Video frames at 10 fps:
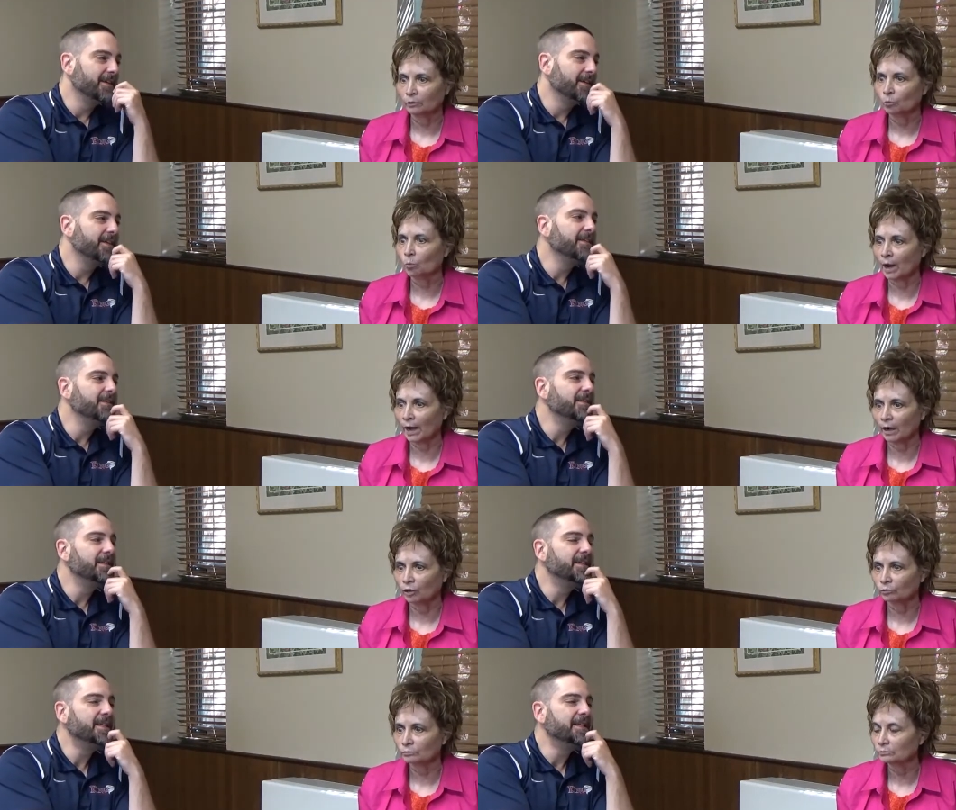
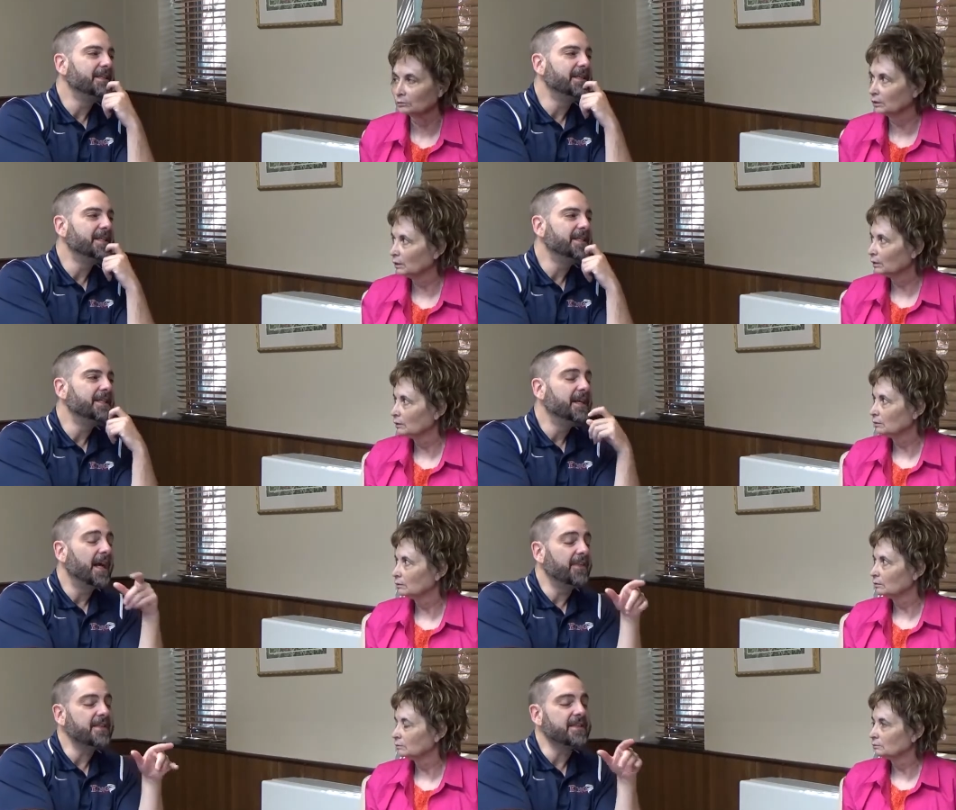Speaker 1: wow.
Speaker 2: Yeah.
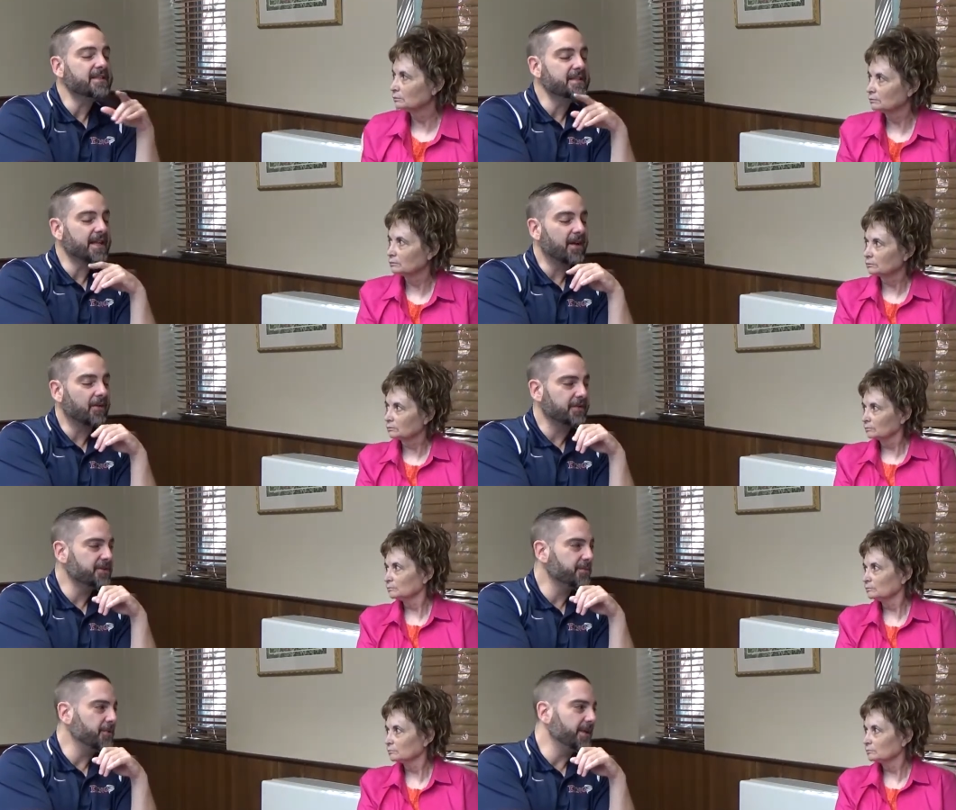And th this is how
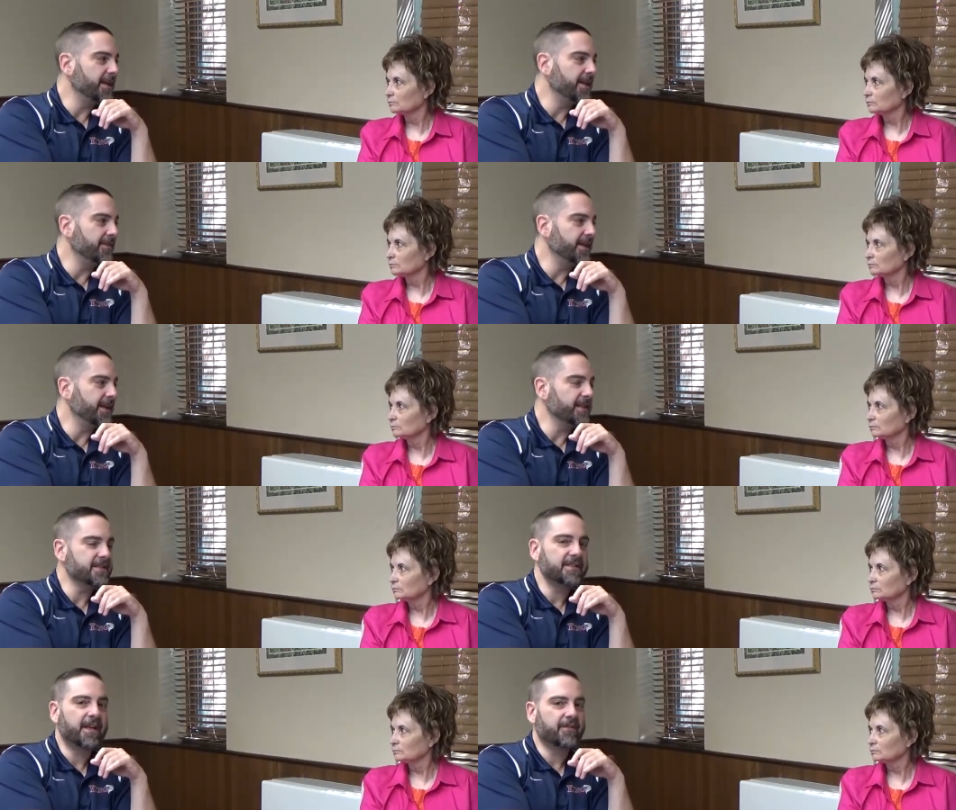spooky it even
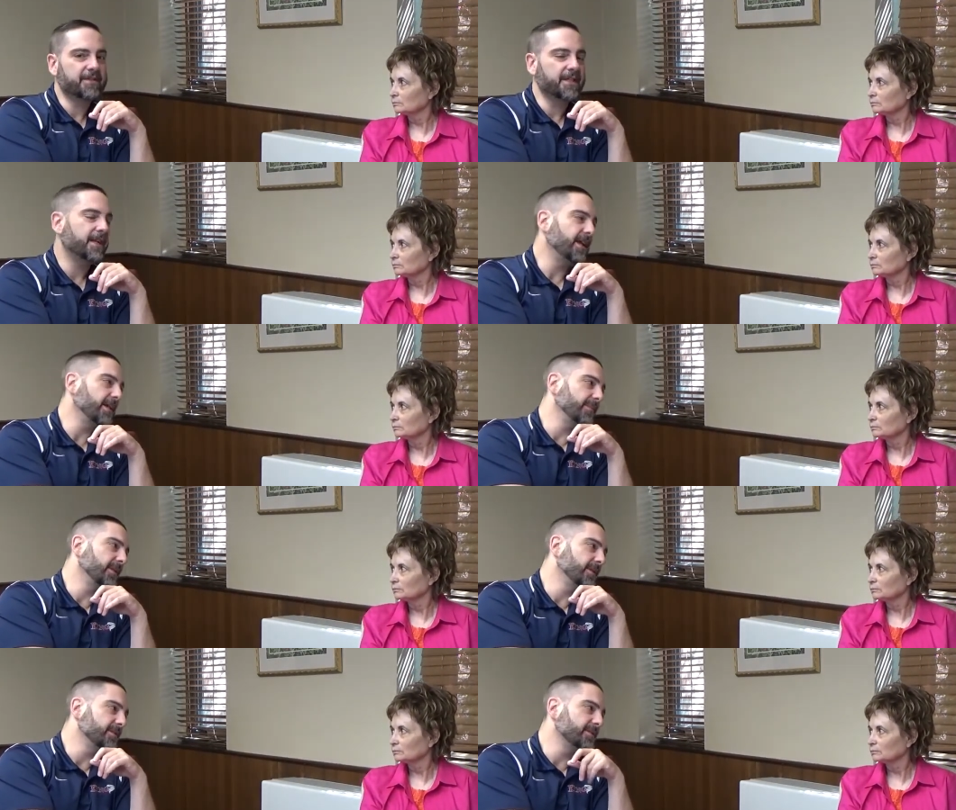gets. You ever seen an
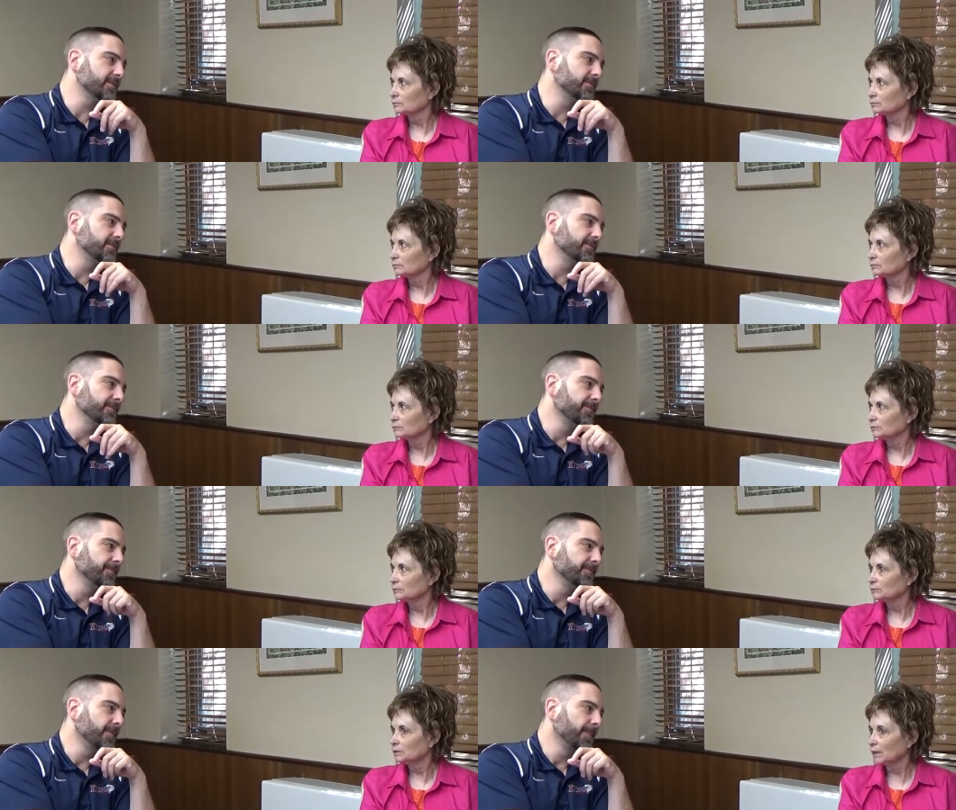ambulance?
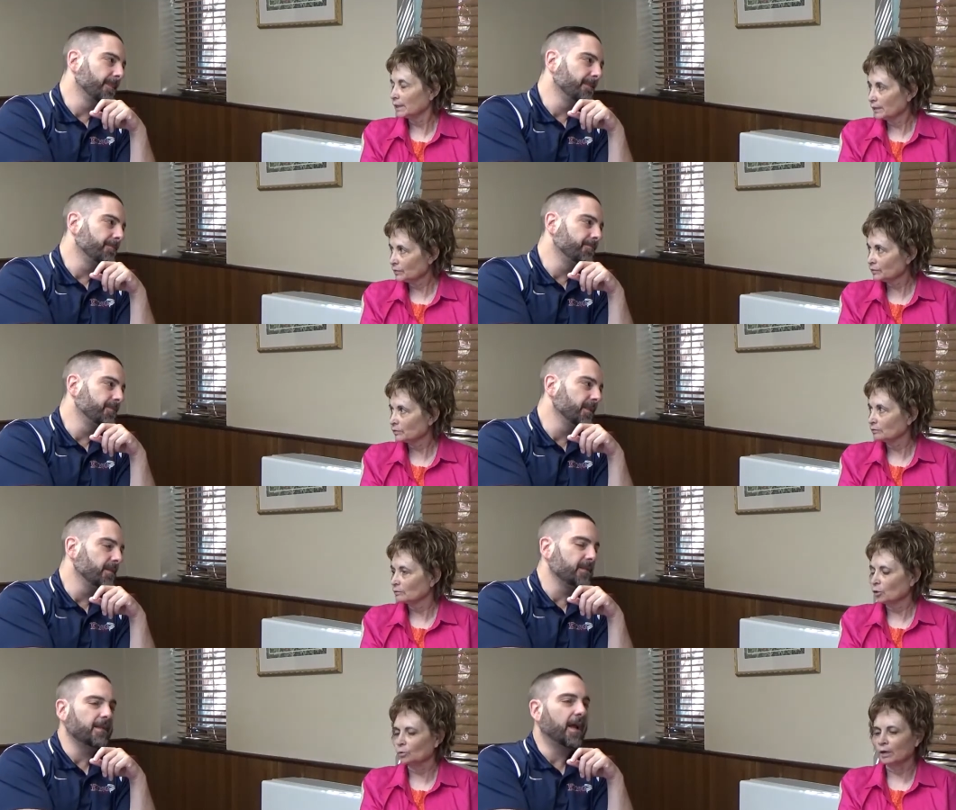
Speaker 1: Yes.
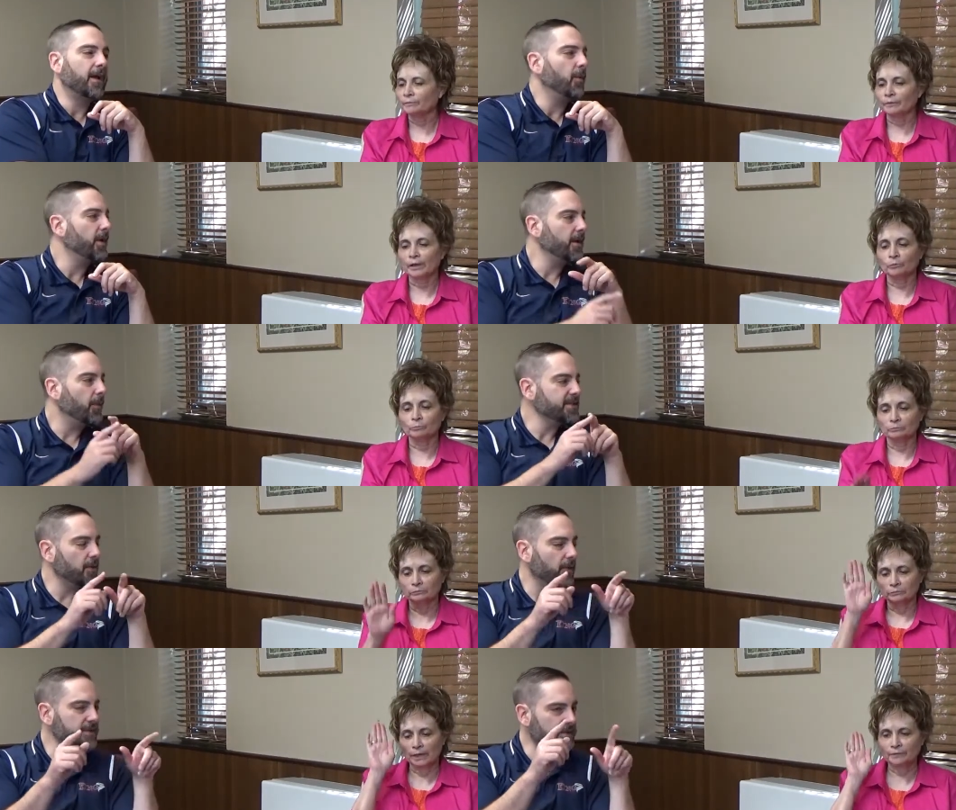Oh, I. And, and, and what's
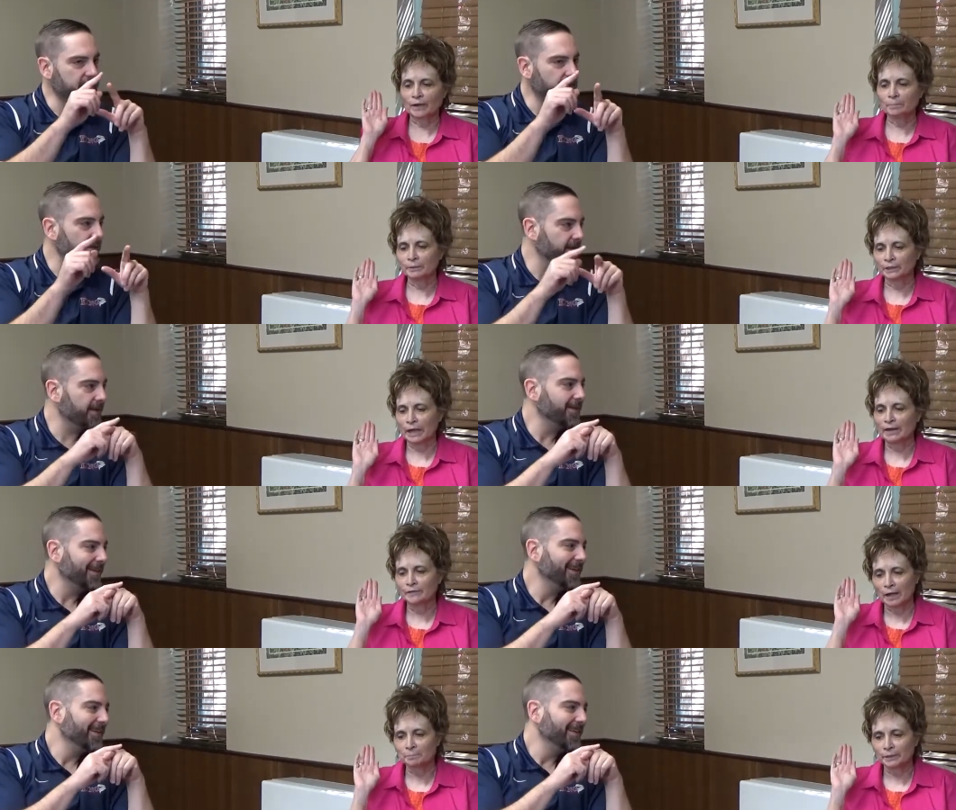and what's have I been have
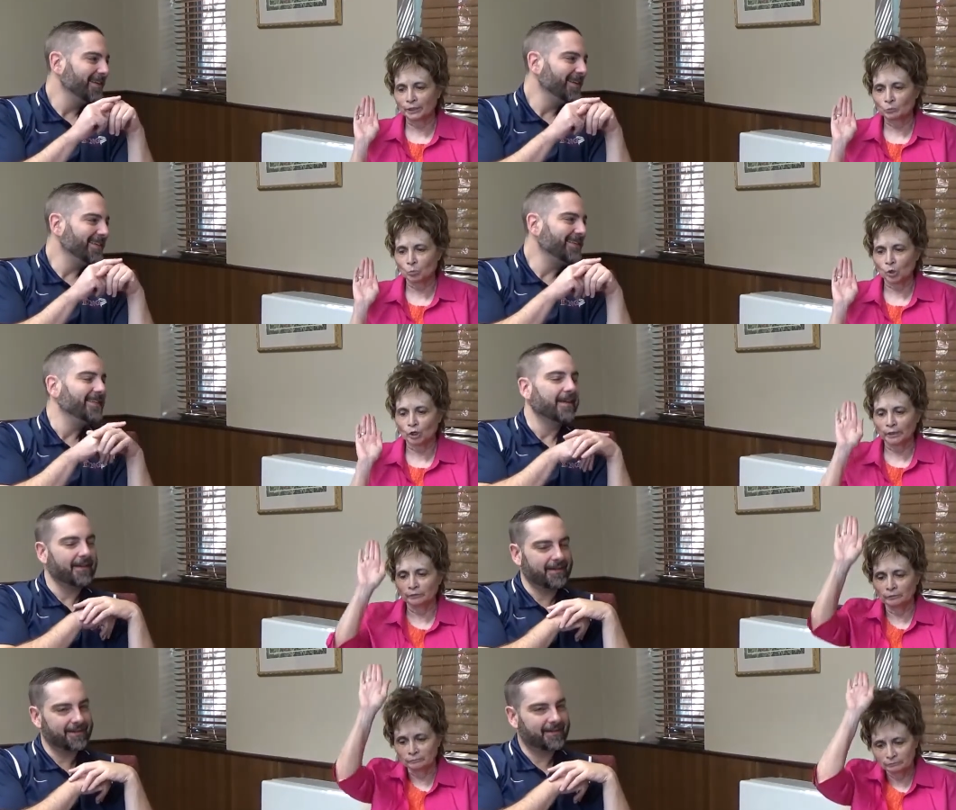I been in one?
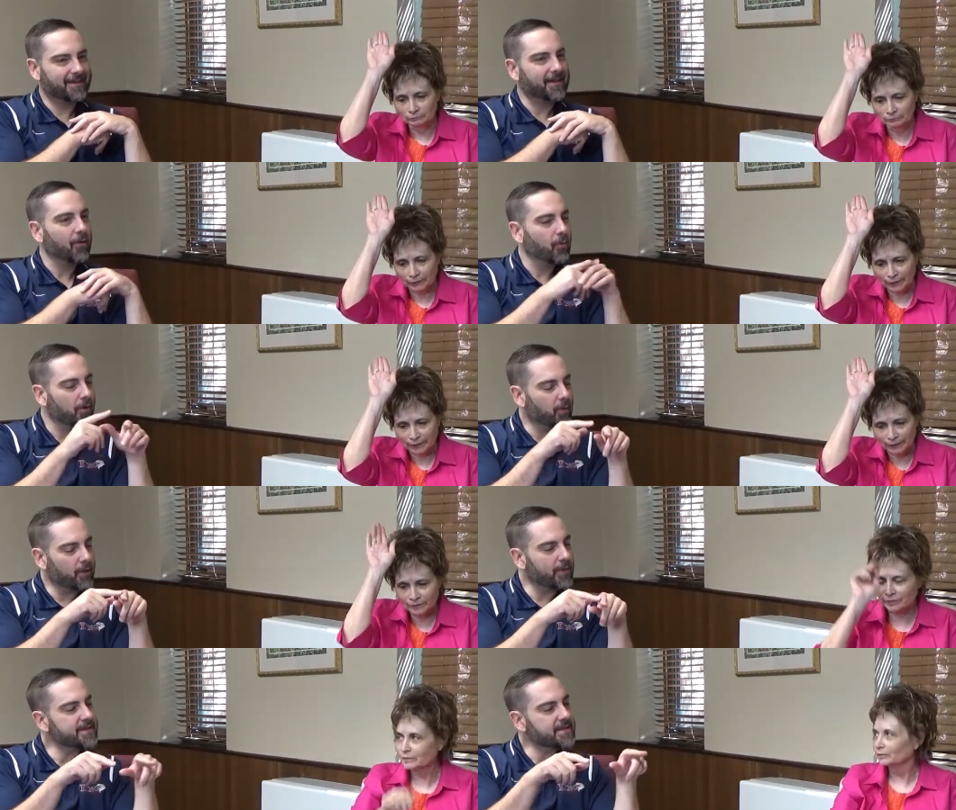Yeah.
Speaker 2: Yes. Well,
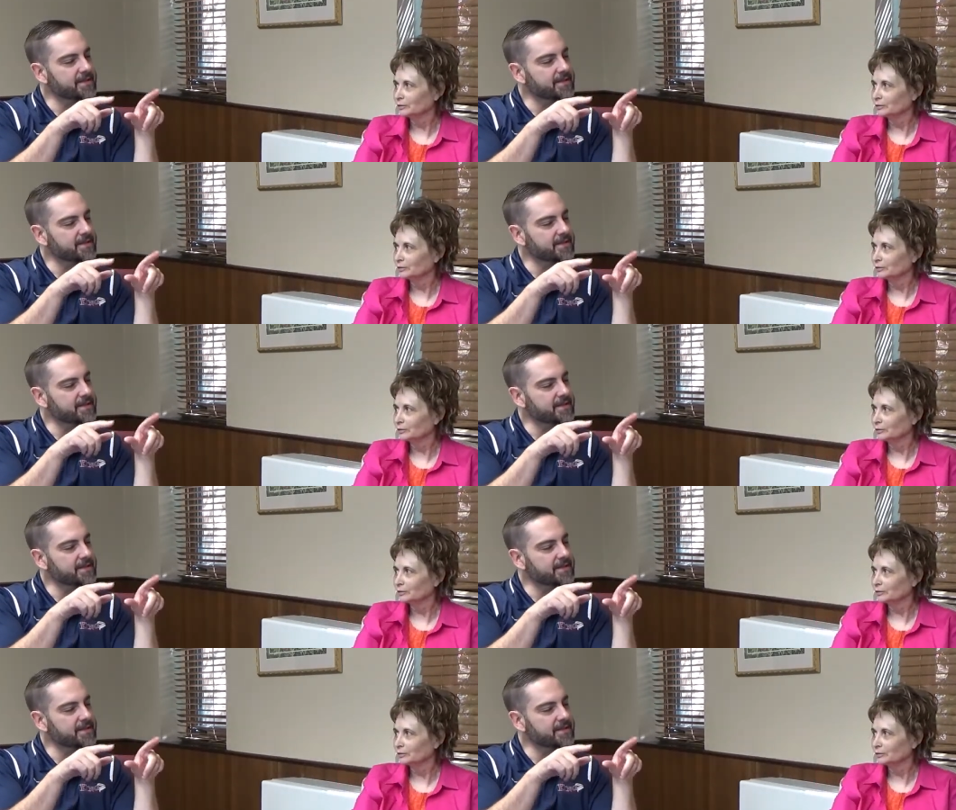what, what's the